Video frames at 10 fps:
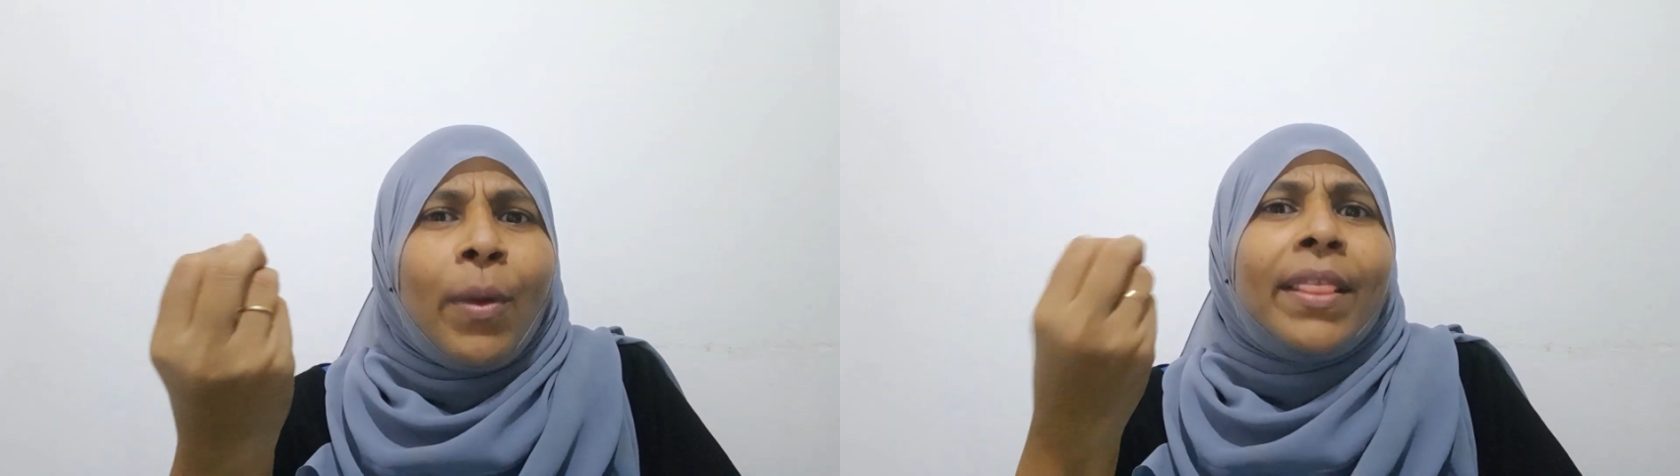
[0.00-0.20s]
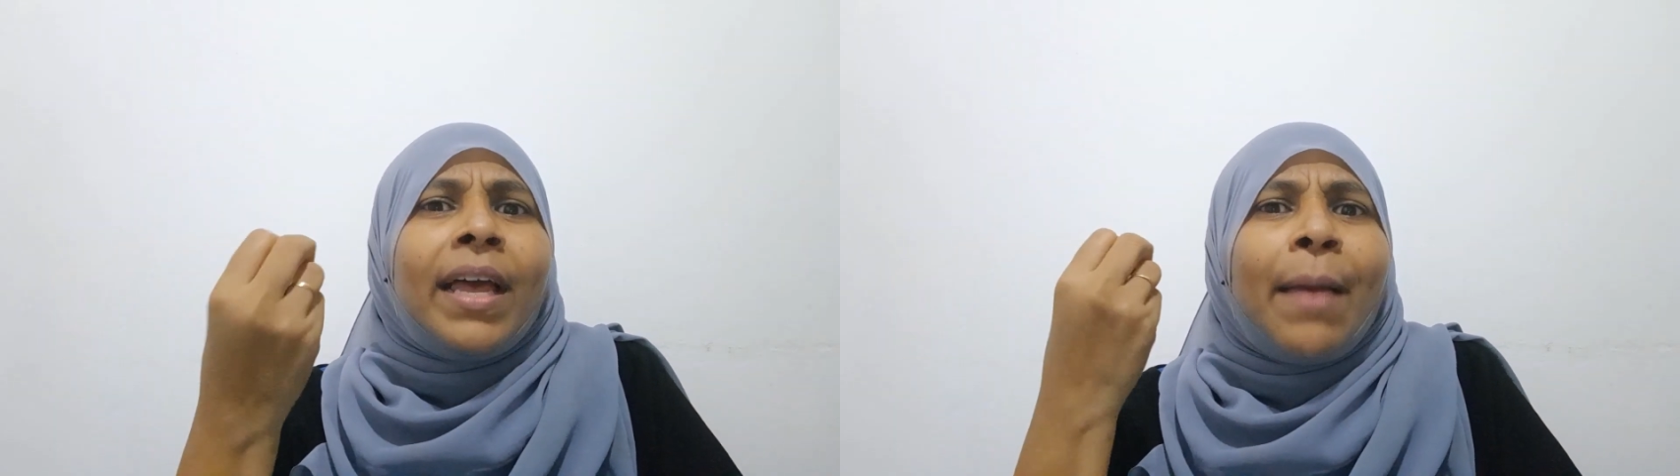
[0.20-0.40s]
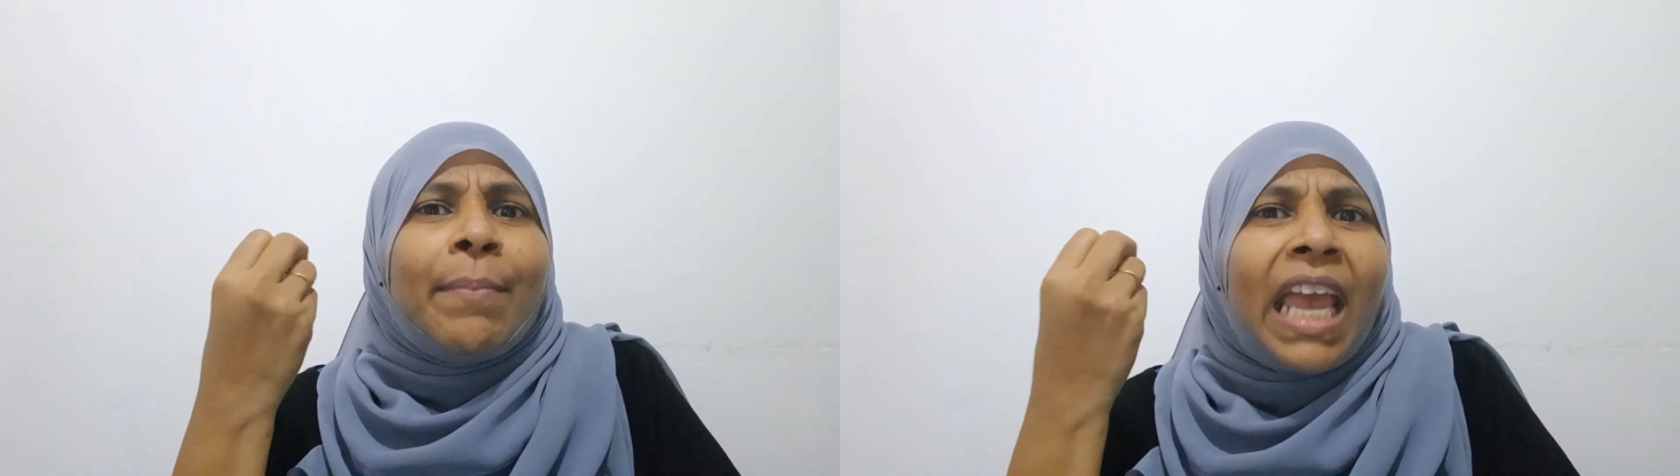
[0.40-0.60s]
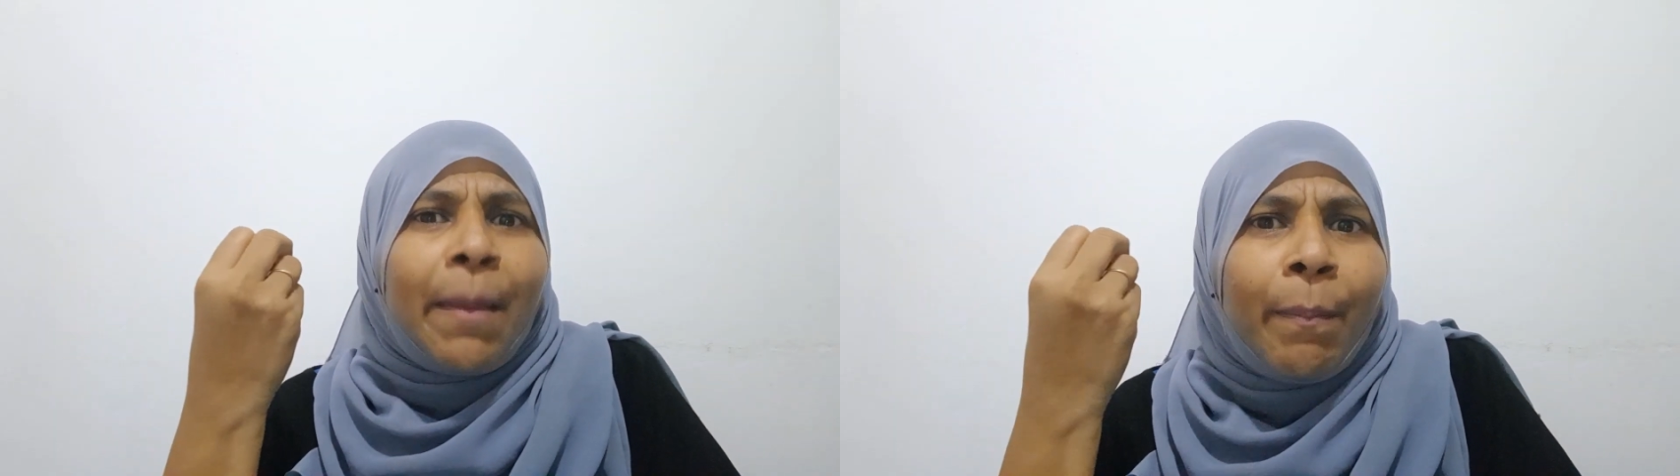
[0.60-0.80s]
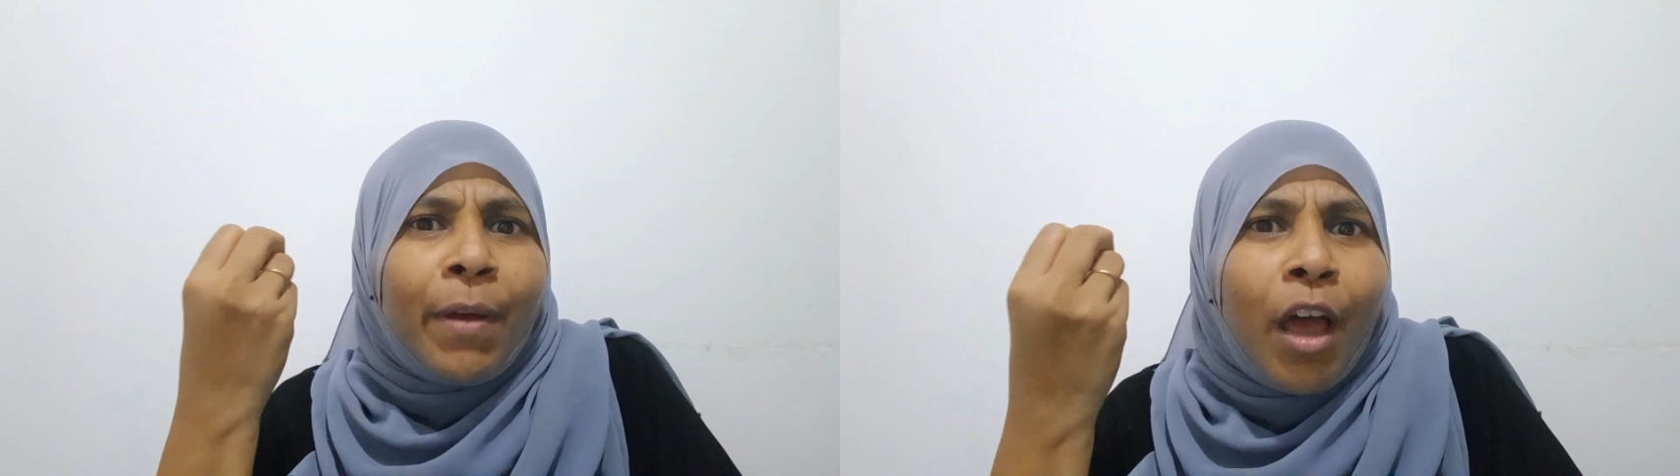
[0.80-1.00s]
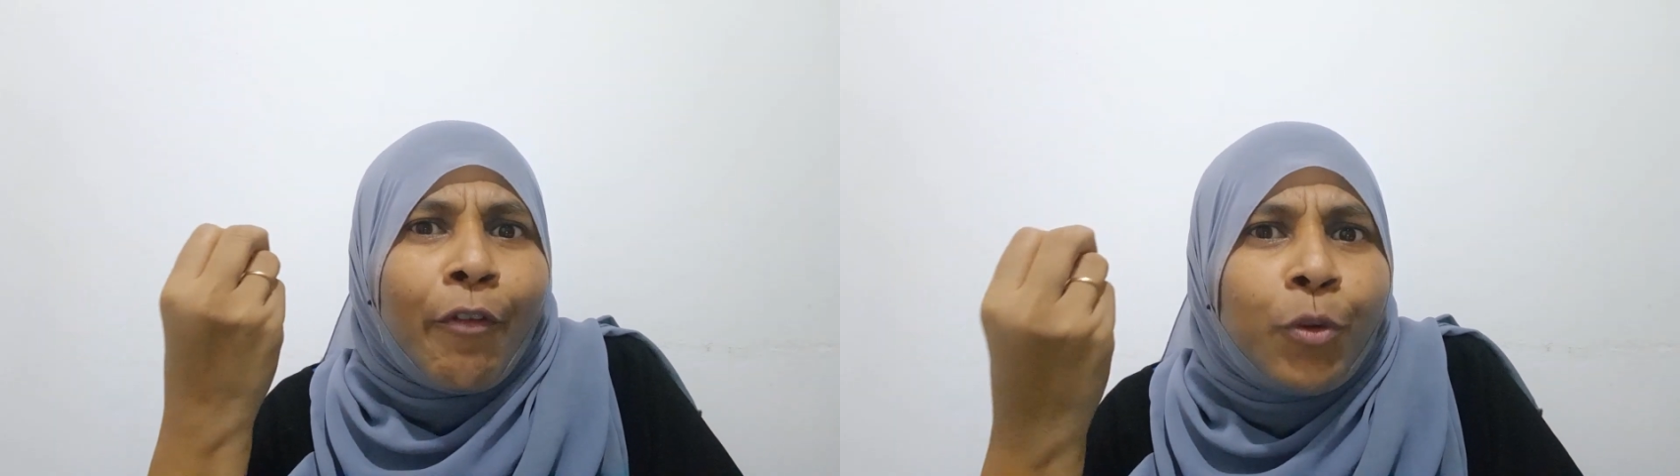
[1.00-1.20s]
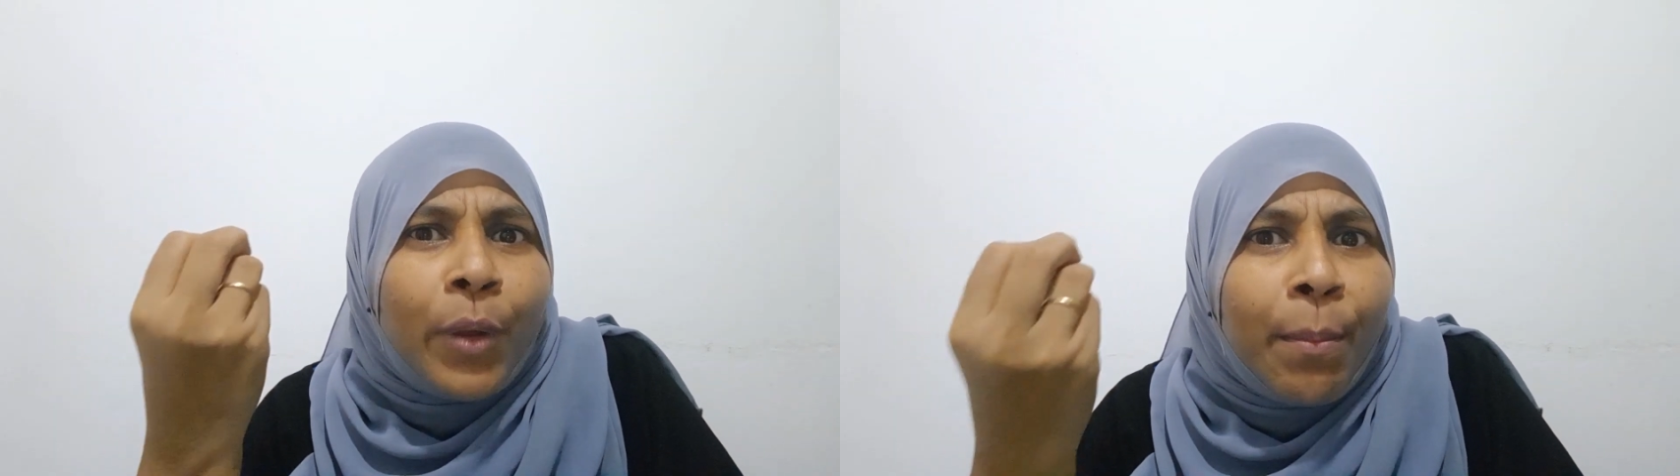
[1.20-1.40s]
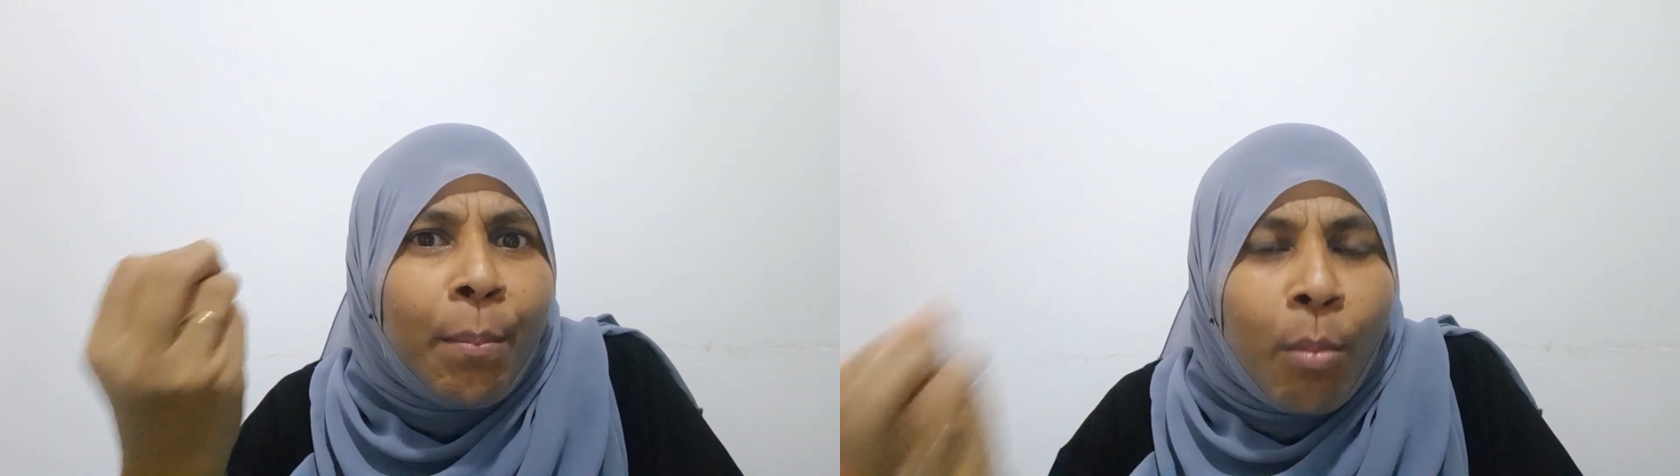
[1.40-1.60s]
whether i'm capable of
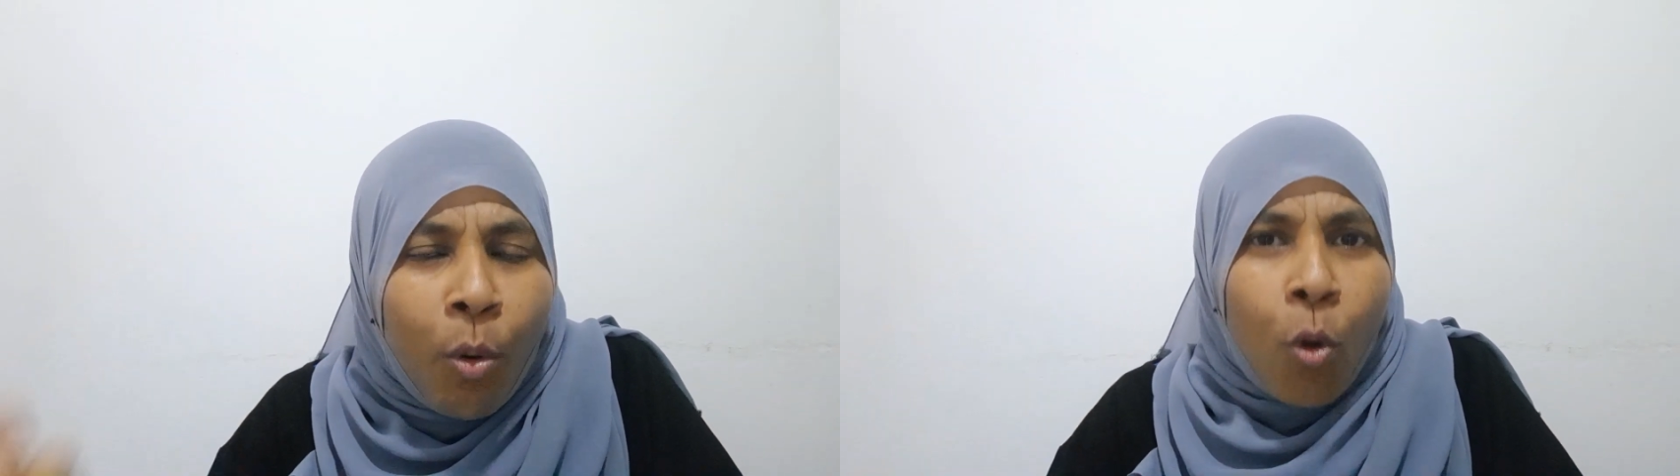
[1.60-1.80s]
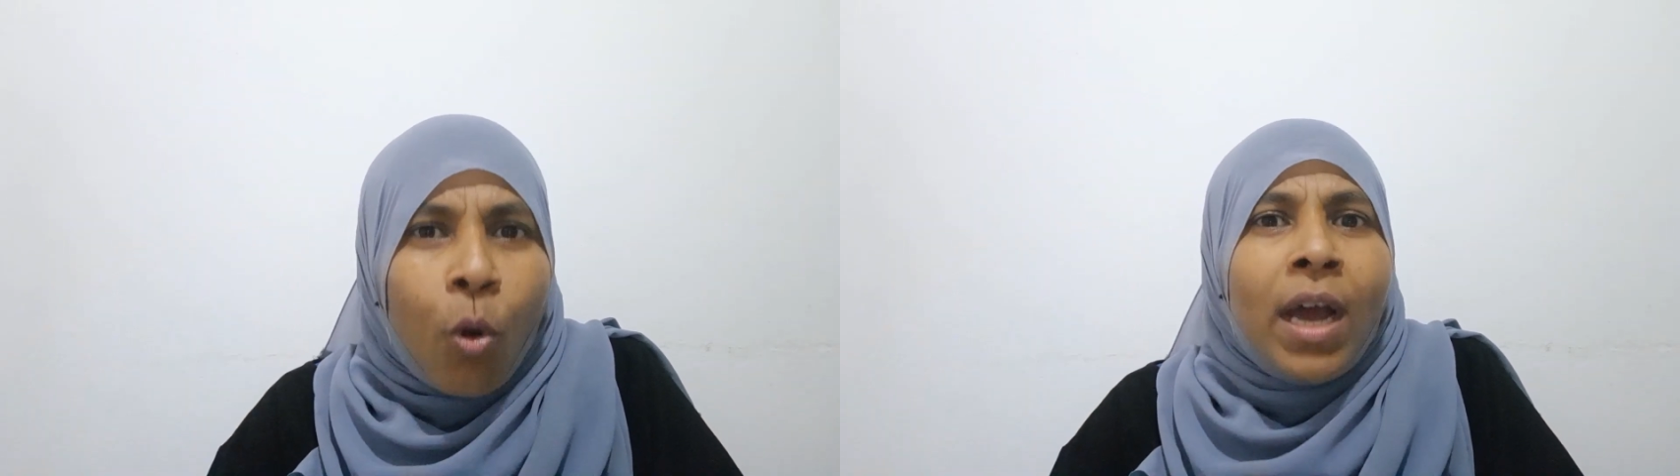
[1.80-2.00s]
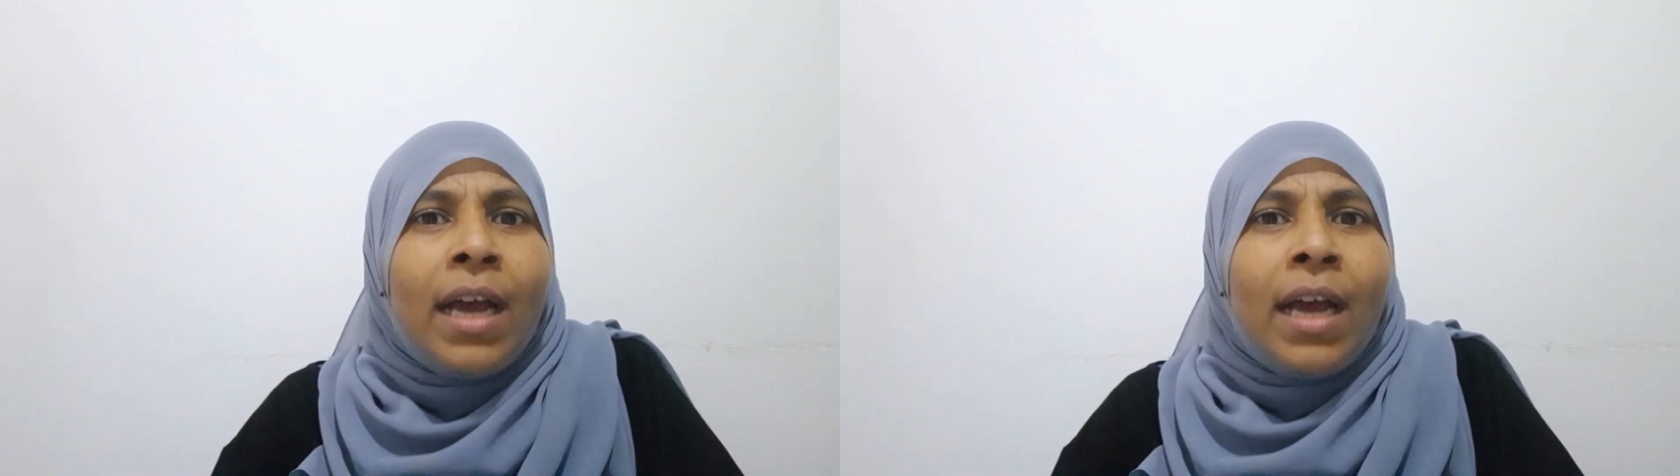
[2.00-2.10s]
doing more